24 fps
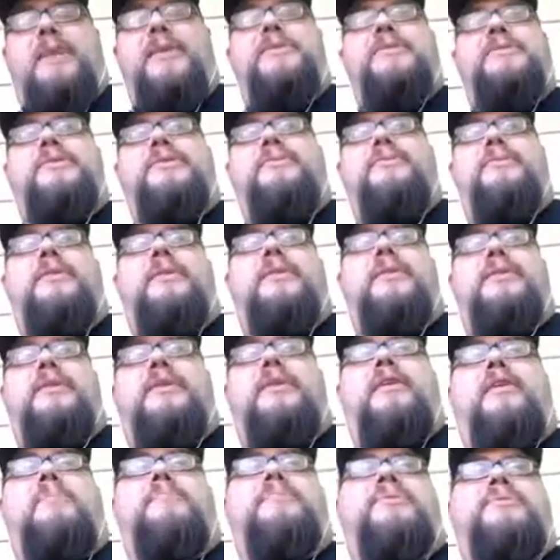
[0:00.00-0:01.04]
into the
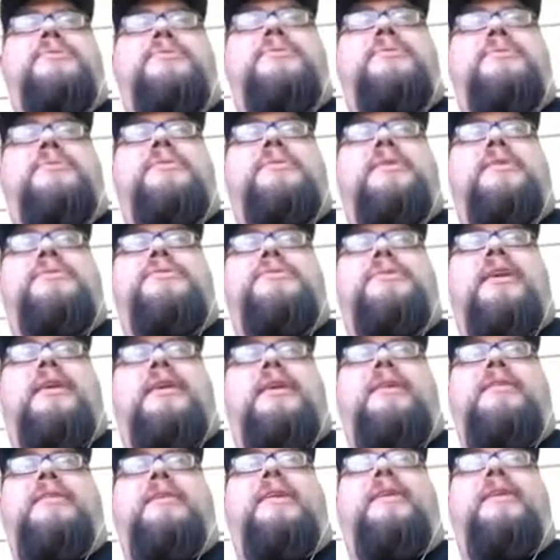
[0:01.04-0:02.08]
cupboards or
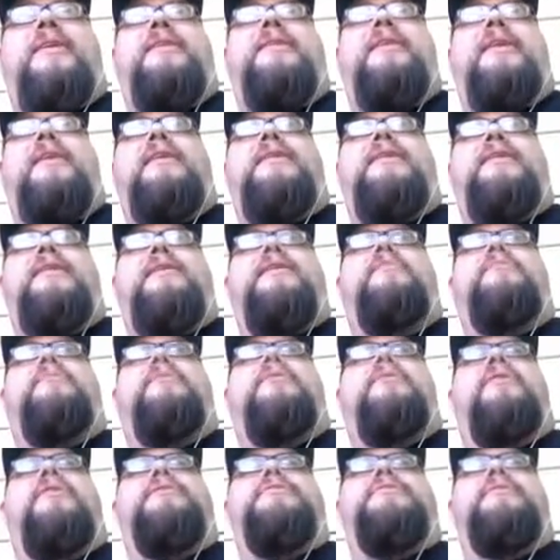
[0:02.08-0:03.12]
anything like that, didn't come
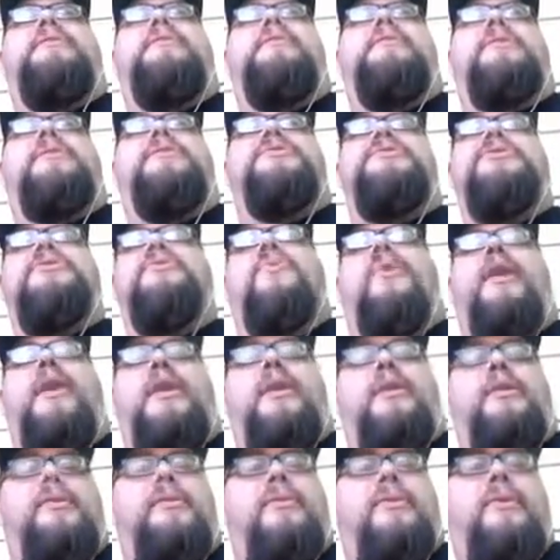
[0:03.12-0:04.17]
across anything too
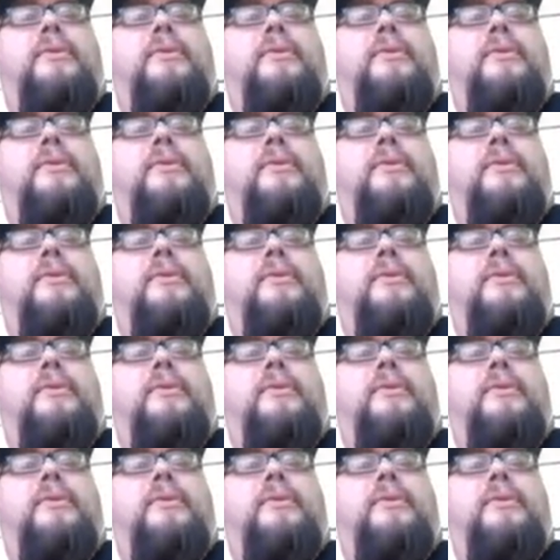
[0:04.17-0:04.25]
wild.